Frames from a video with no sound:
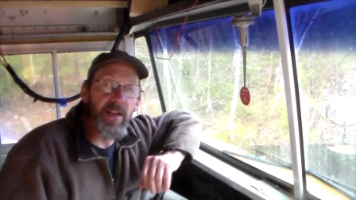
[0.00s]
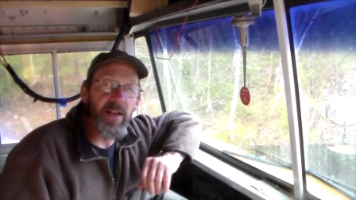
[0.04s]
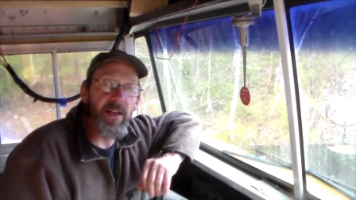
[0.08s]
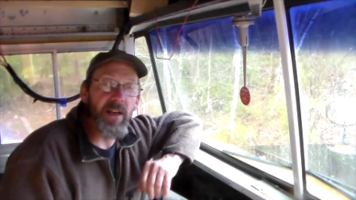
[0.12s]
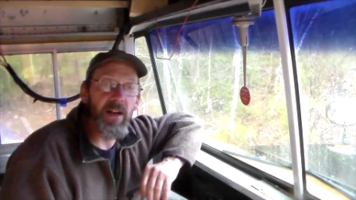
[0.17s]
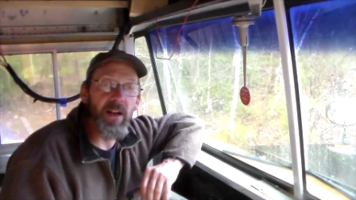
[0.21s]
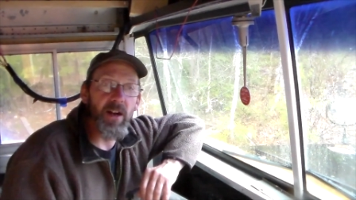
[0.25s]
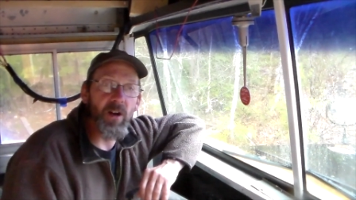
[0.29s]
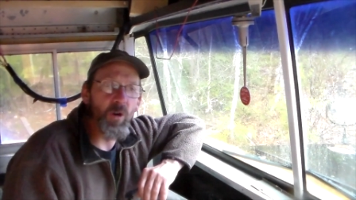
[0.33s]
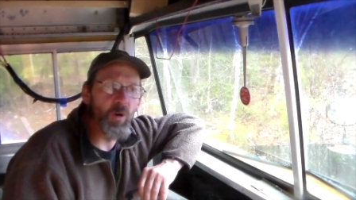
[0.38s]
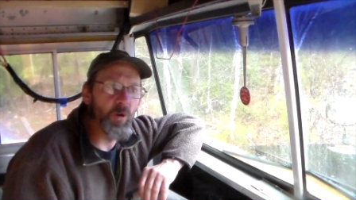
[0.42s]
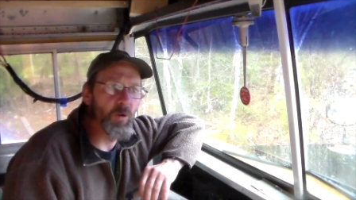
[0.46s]

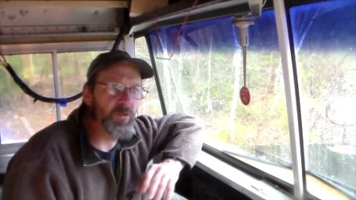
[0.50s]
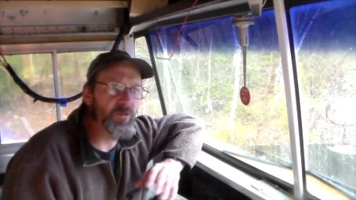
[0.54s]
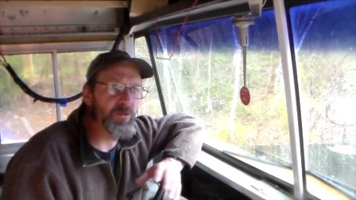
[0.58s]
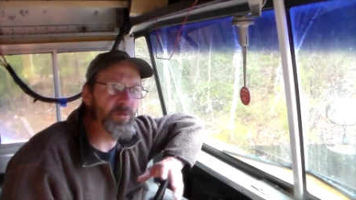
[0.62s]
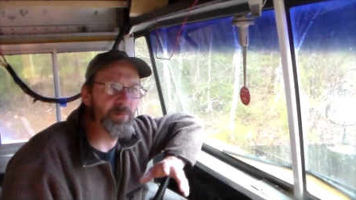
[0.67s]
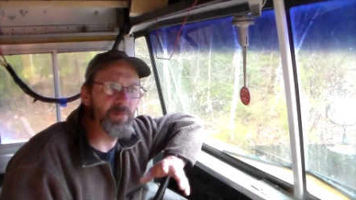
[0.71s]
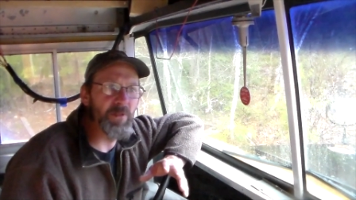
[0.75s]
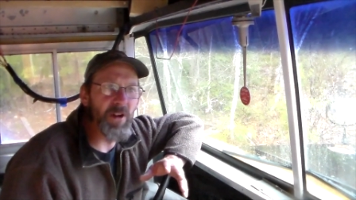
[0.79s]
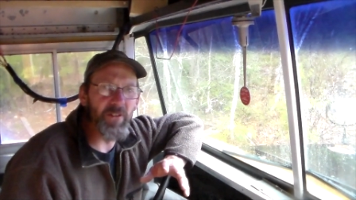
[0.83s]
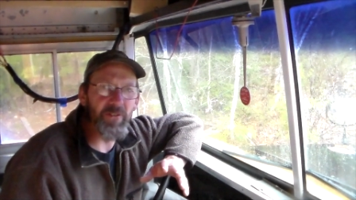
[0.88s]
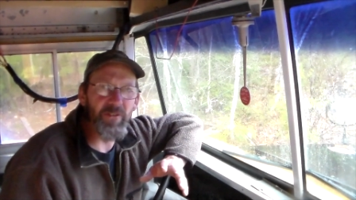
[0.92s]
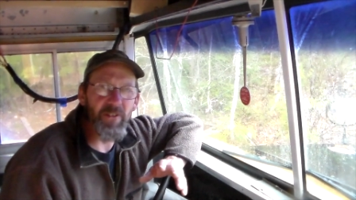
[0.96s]
It holds
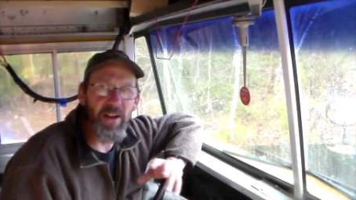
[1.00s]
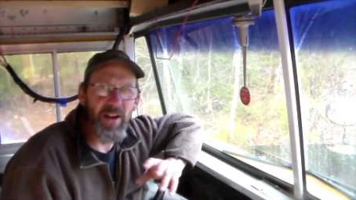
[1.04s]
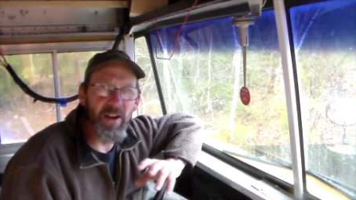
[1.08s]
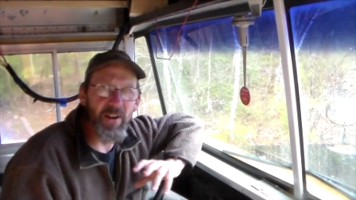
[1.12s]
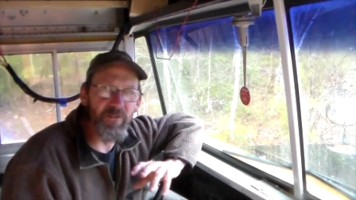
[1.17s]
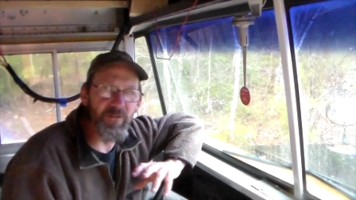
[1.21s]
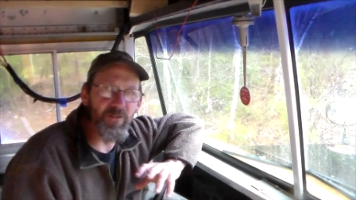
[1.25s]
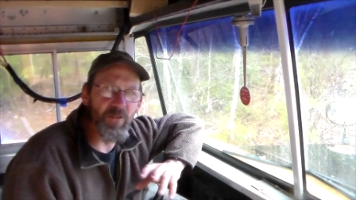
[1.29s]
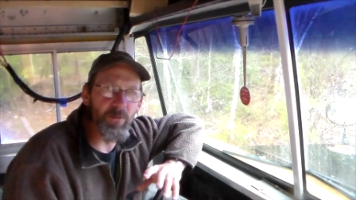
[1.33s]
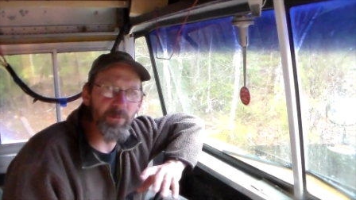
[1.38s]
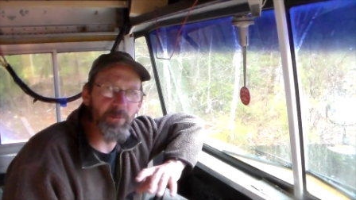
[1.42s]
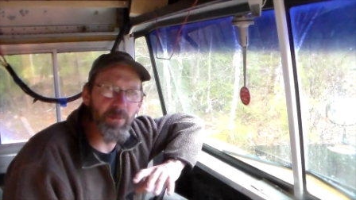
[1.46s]
enough
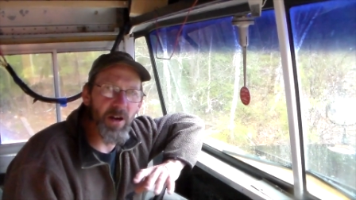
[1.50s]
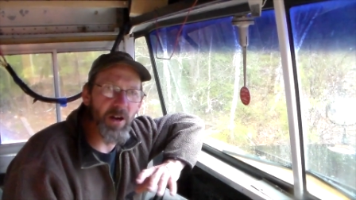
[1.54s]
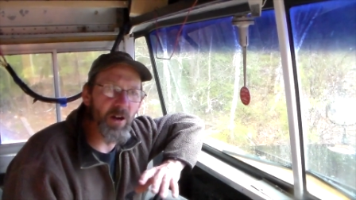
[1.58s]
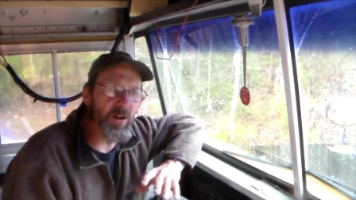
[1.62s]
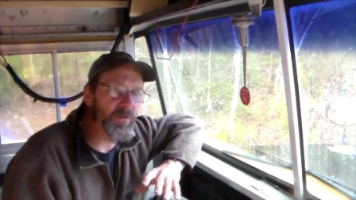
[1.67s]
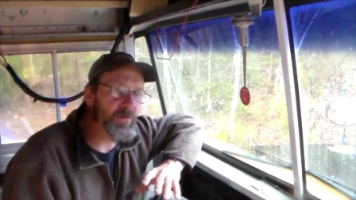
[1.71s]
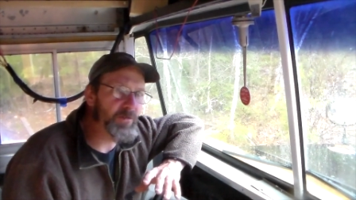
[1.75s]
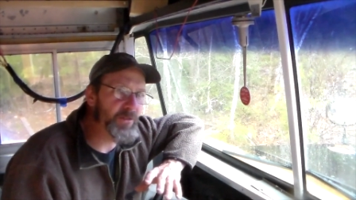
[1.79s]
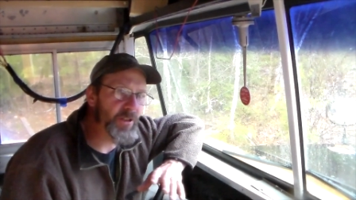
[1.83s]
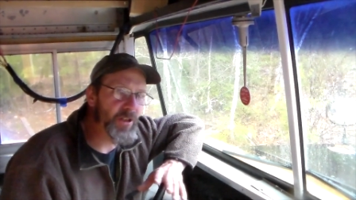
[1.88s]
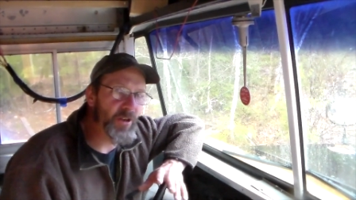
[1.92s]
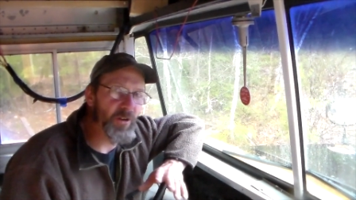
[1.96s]
air for
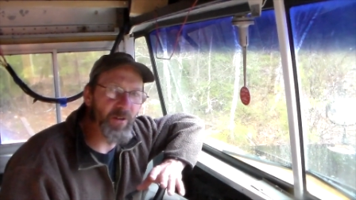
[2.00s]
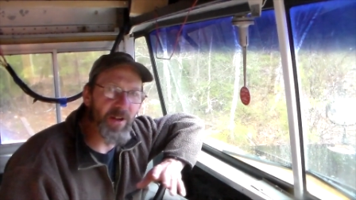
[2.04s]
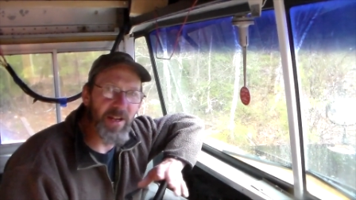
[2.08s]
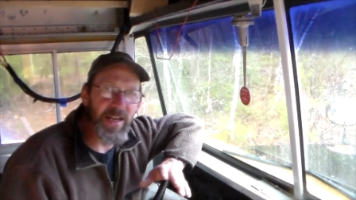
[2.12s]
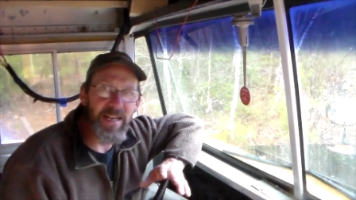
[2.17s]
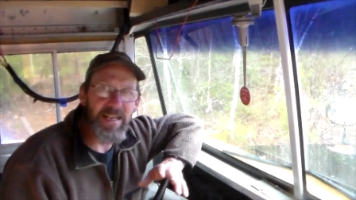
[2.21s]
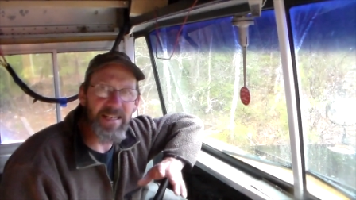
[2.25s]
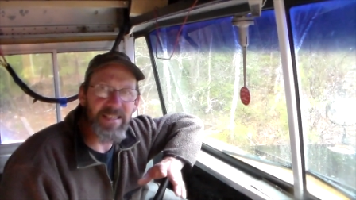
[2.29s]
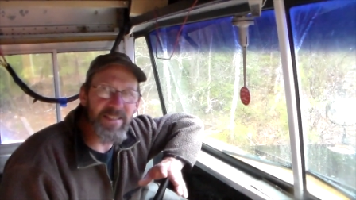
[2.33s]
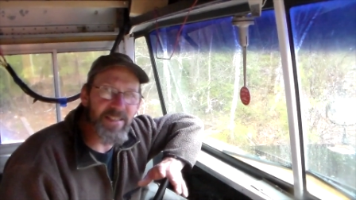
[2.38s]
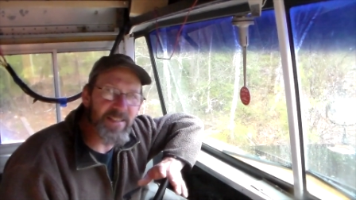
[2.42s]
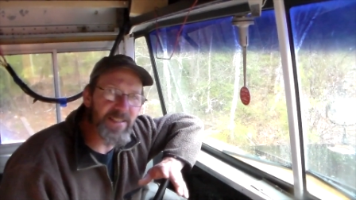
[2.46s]
about
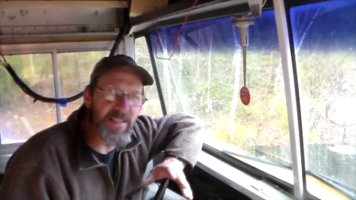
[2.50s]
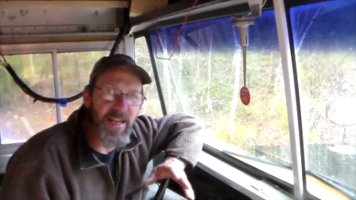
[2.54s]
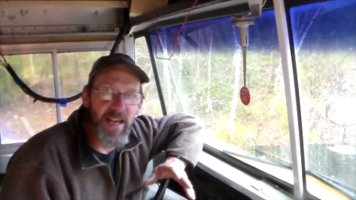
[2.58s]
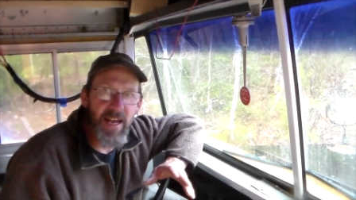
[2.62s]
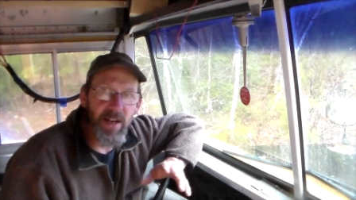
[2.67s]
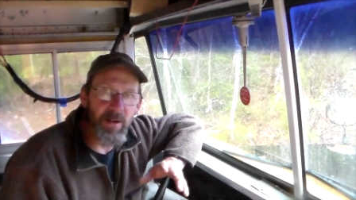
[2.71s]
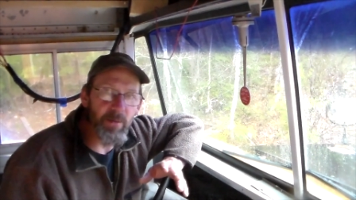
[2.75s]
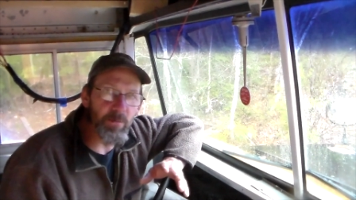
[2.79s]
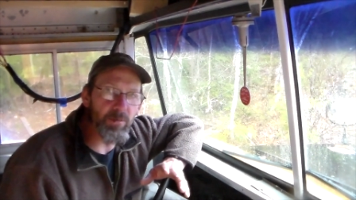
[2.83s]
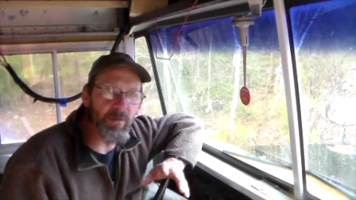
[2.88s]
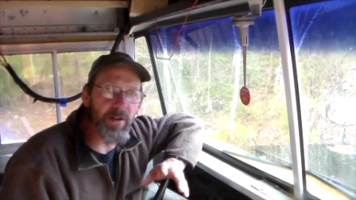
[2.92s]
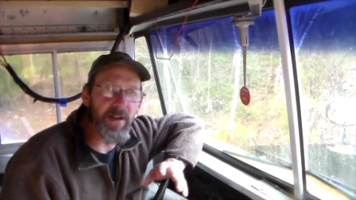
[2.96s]
8 to
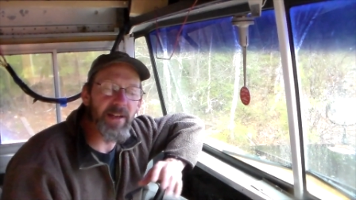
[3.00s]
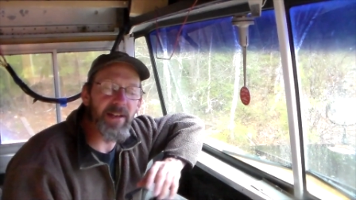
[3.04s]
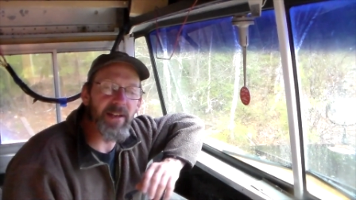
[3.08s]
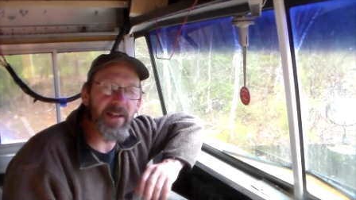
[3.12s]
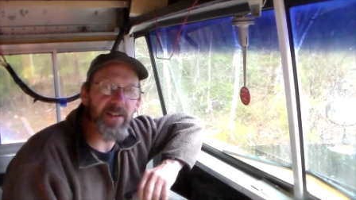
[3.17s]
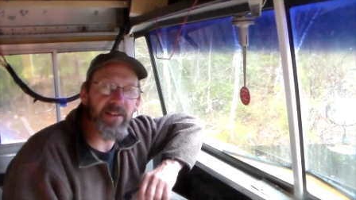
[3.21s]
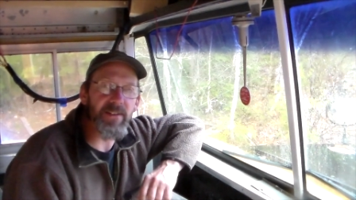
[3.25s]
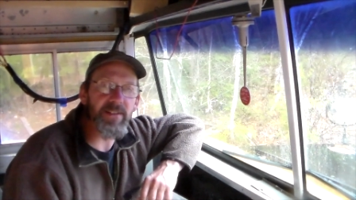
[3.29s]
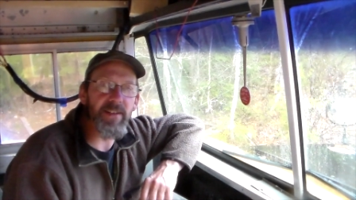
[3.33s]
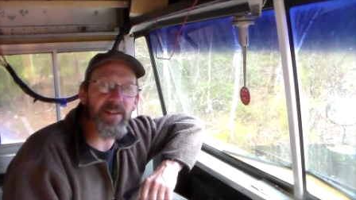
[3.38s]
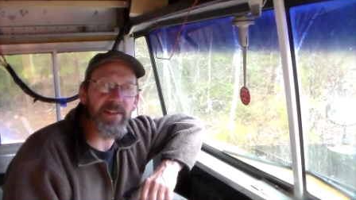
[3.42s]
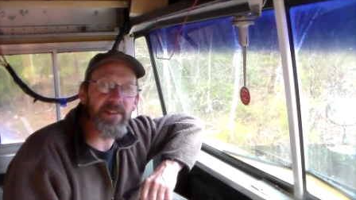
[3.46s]
10 breakings,